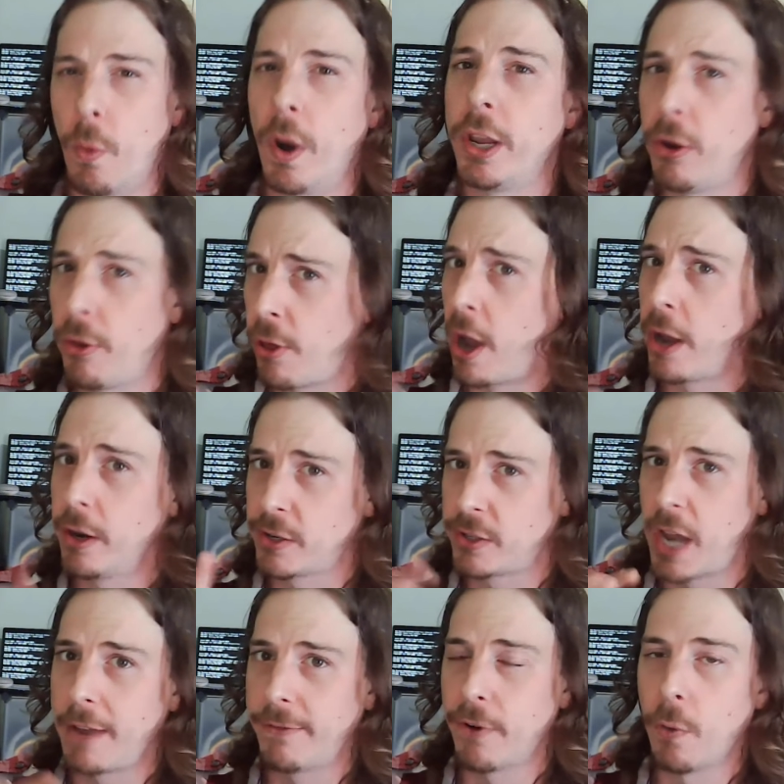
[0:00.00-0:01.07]
what you thought
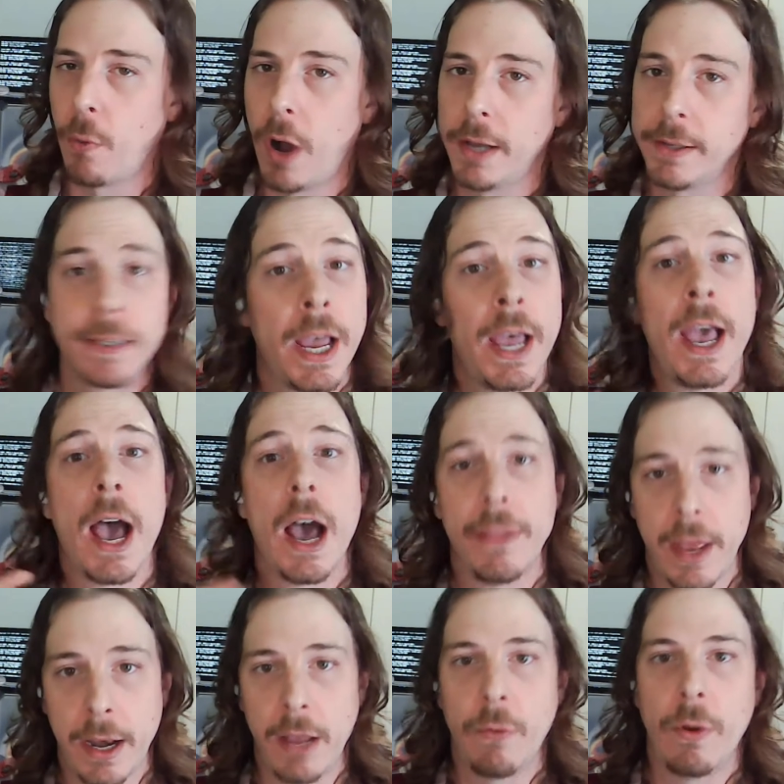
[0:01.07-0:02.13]
your cipher was,
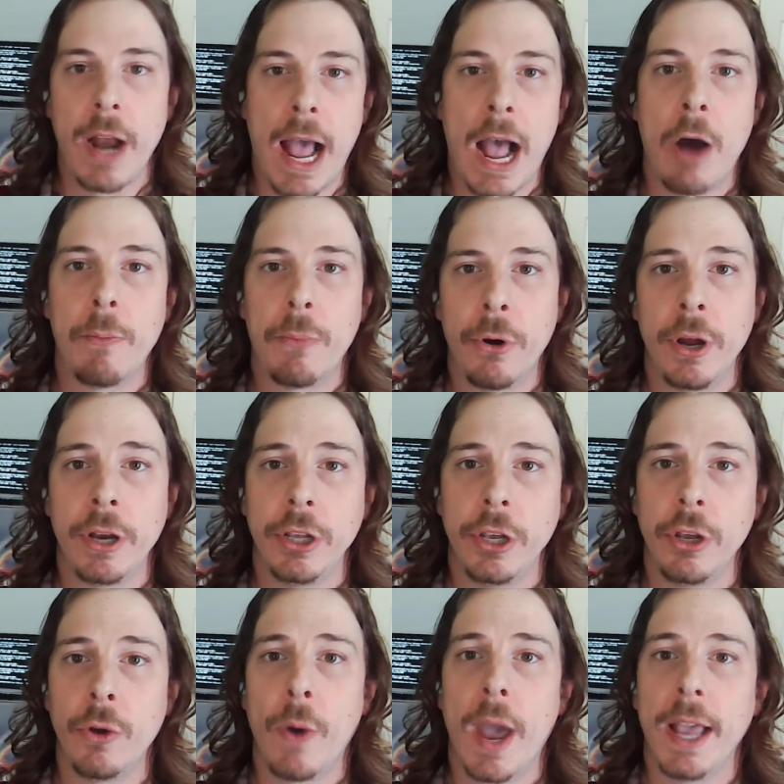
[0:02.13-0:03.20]
and then it would
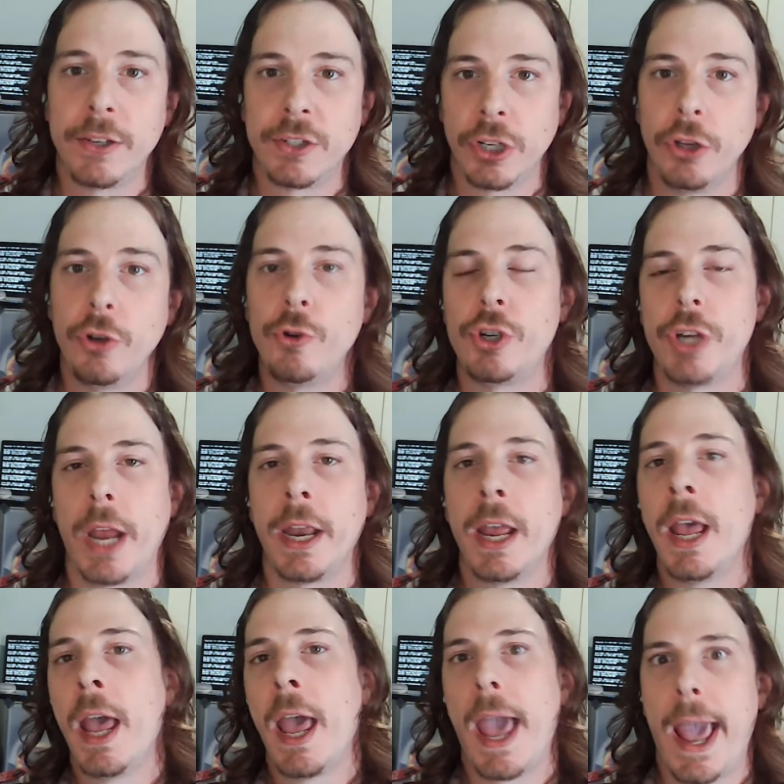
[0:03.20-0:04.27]
output you a
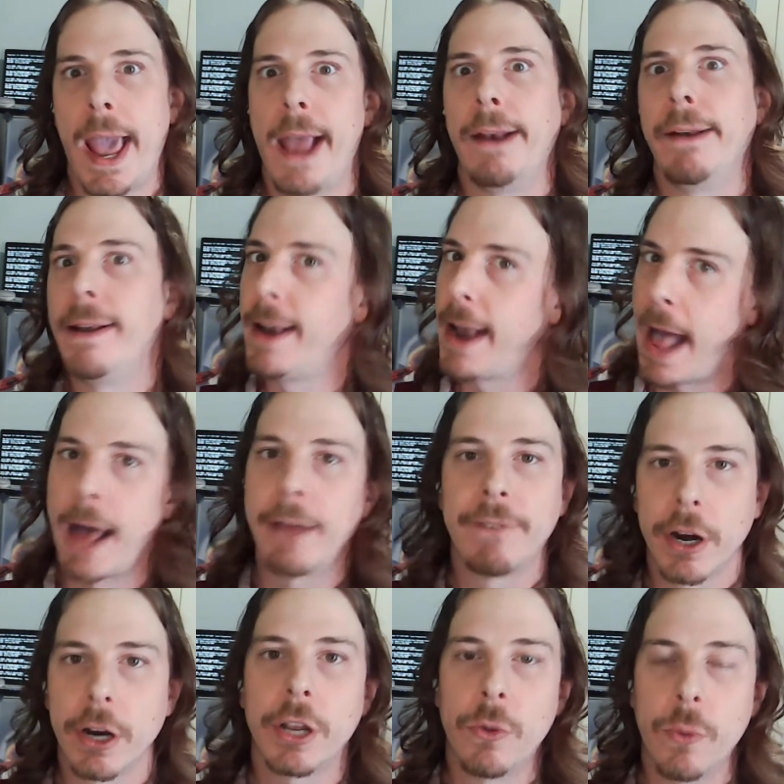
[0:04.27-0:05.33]
solution. And
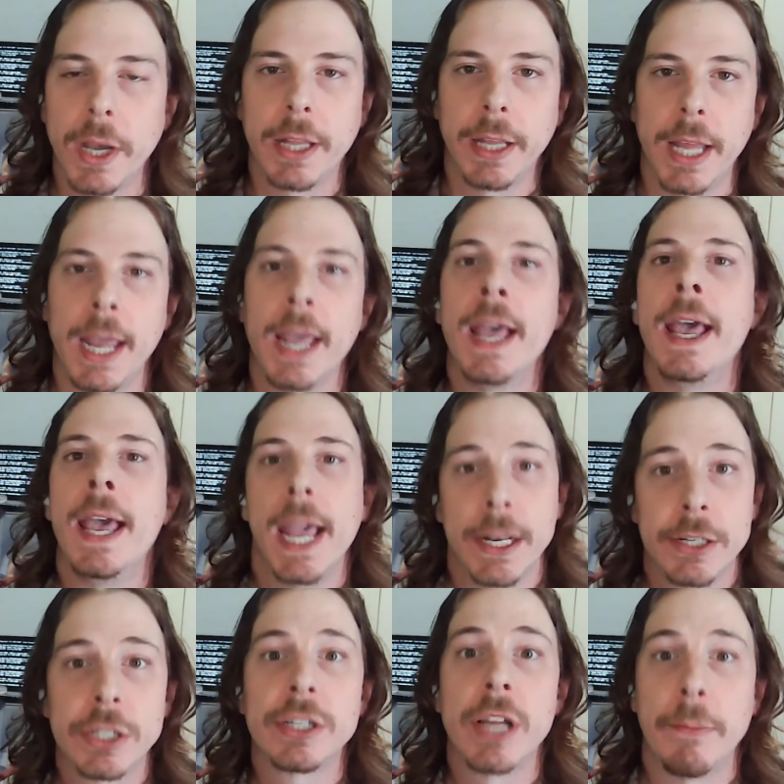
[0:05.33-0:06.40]
not very quickly.
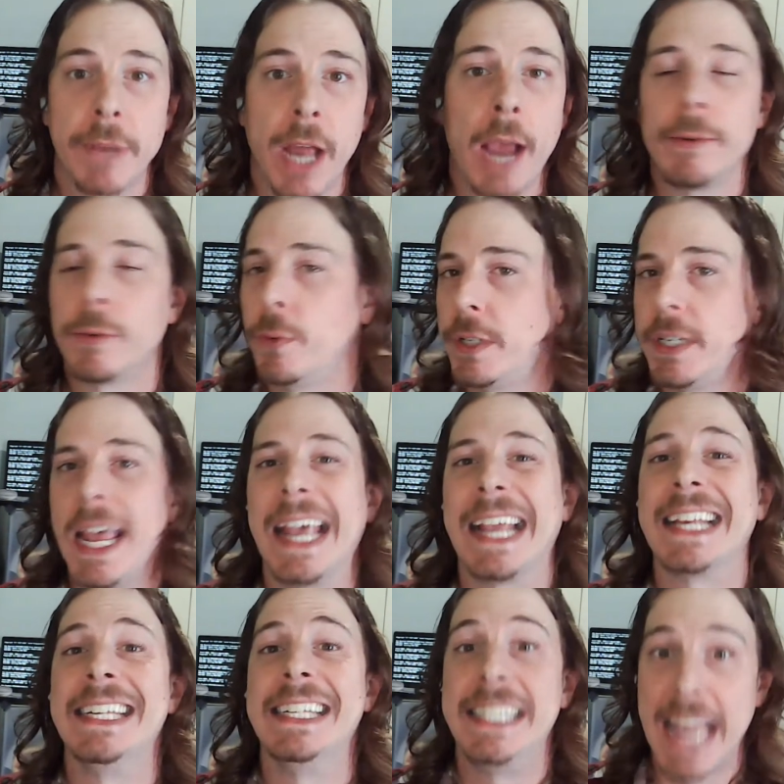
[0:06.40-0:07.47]
It sometimes would
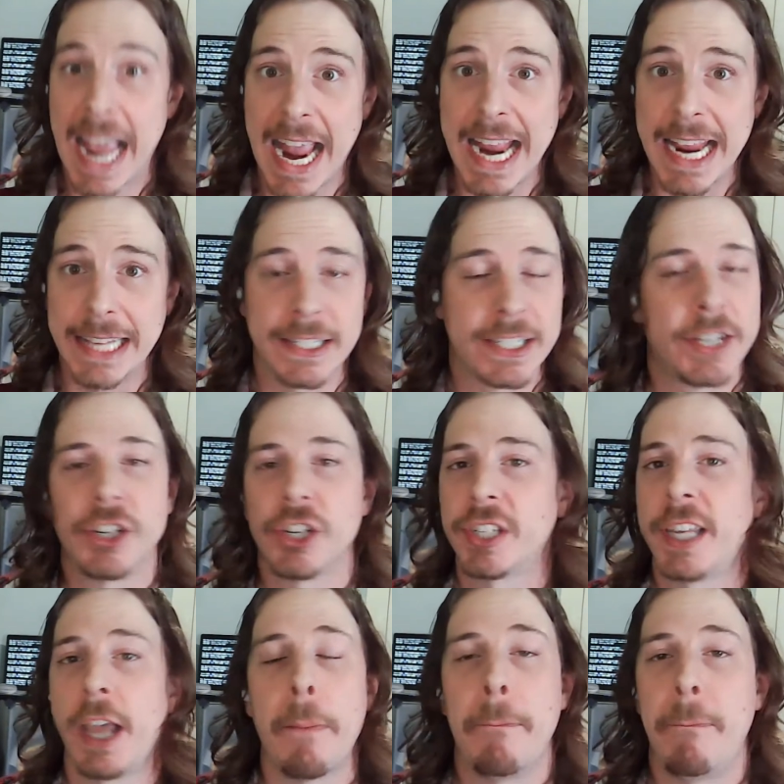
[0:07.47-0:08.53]
take days to
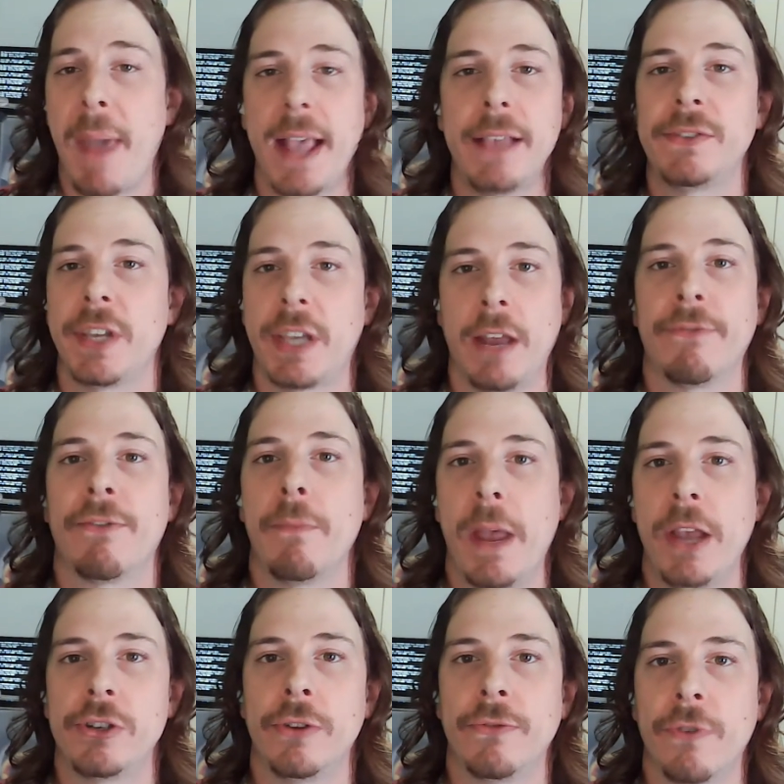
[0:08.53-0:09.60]
just get basic
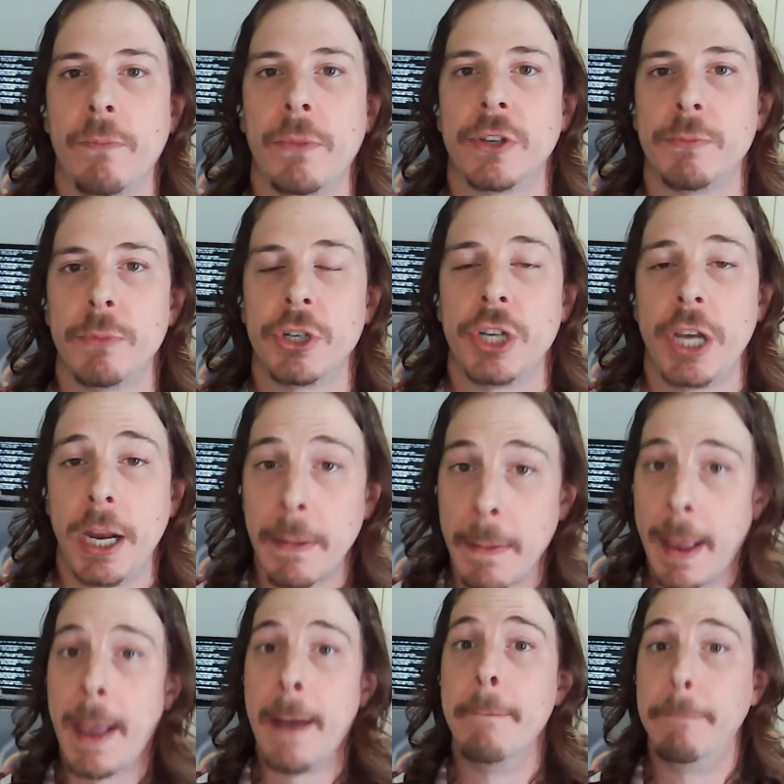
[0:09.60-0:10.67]
information from this
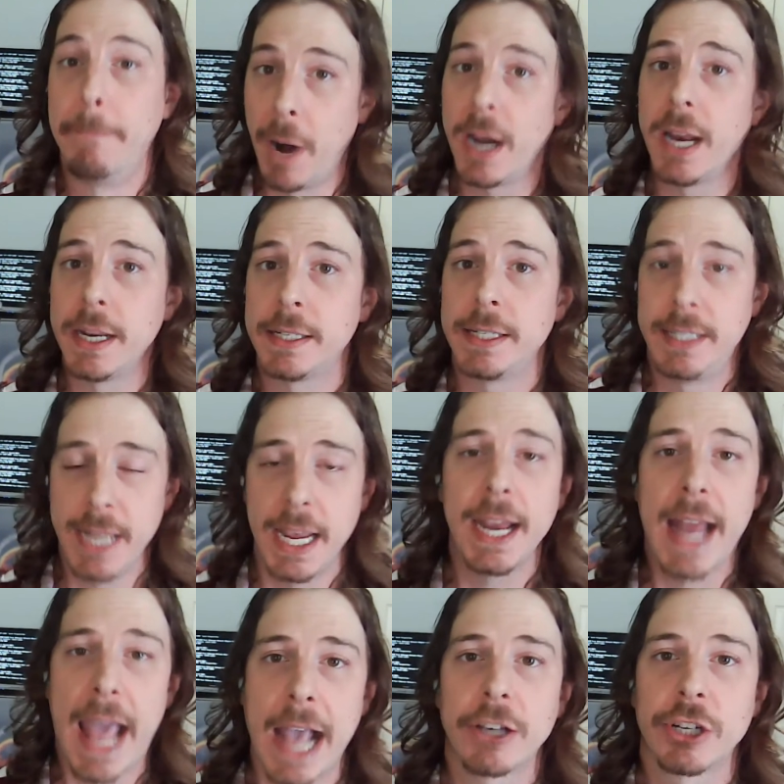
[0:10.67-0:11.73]
machine. But it
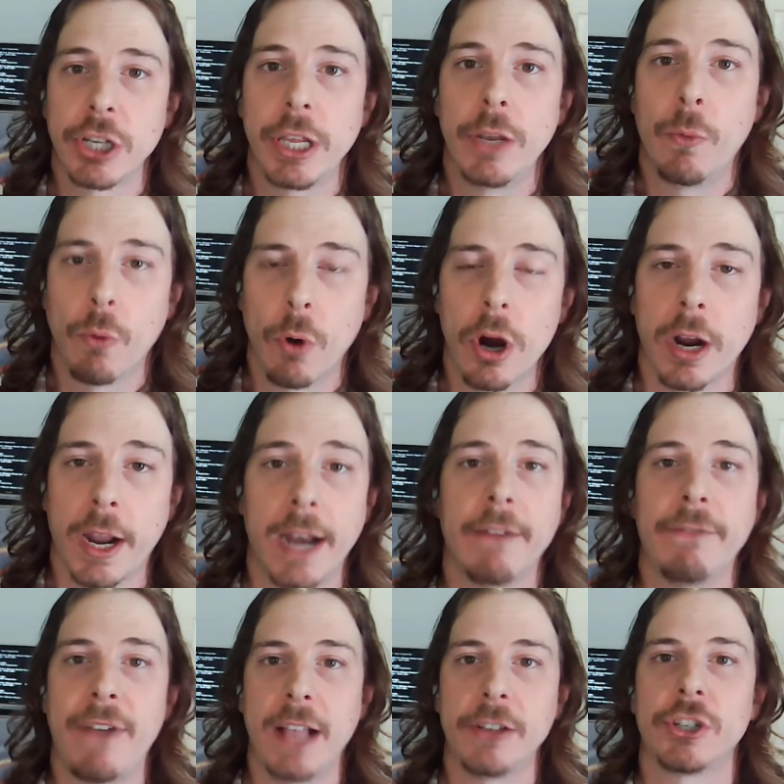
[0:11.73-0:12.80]
did actually work,
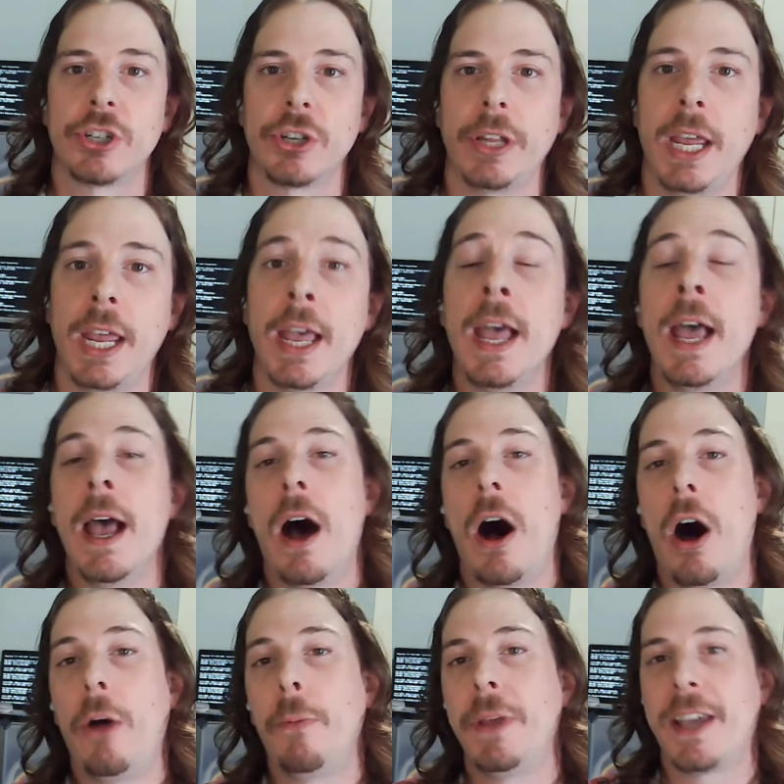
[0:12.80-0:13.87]
and eventually,
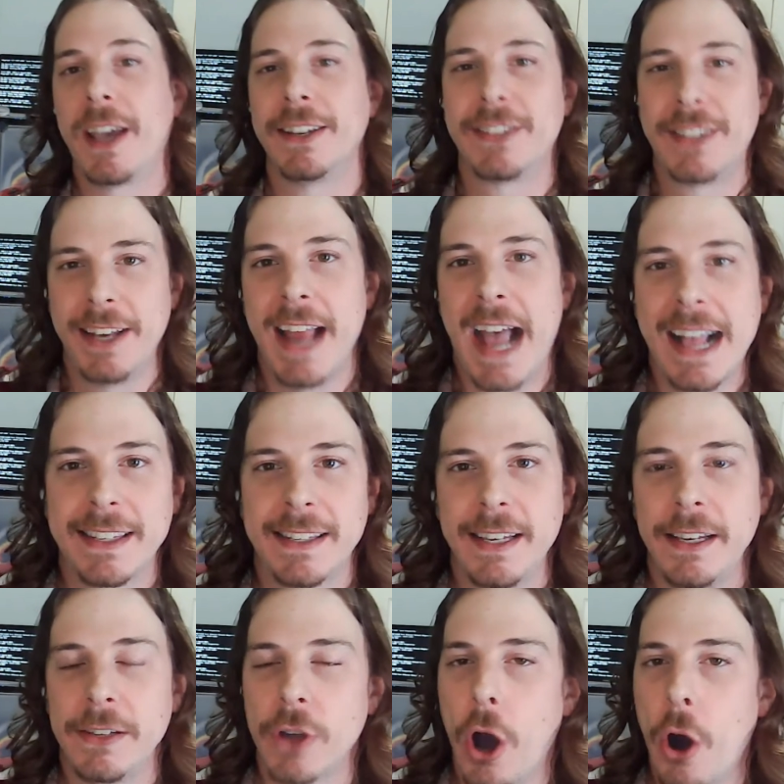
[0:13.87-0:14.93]
all because the
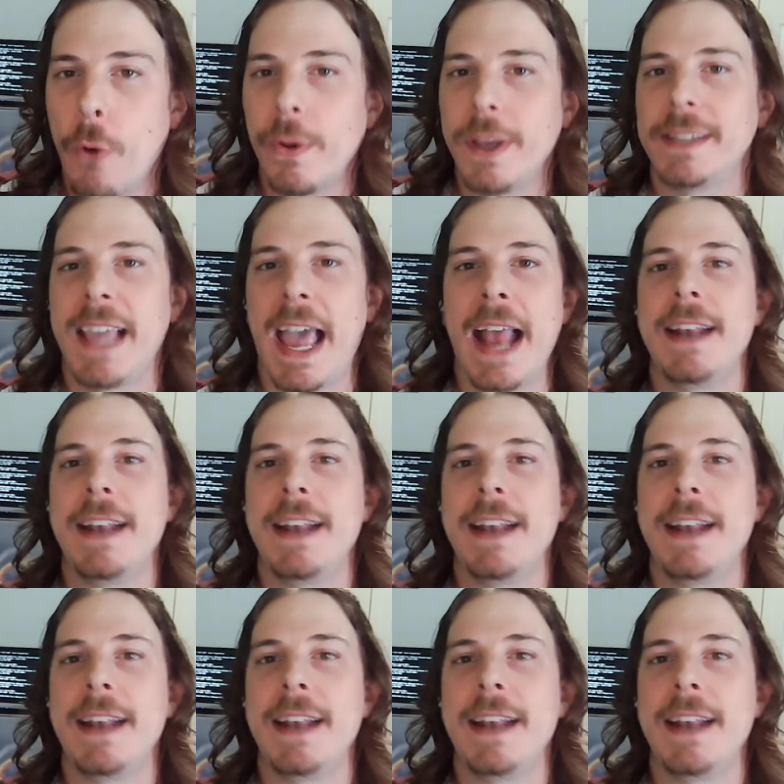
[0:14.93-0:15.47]
Nazis always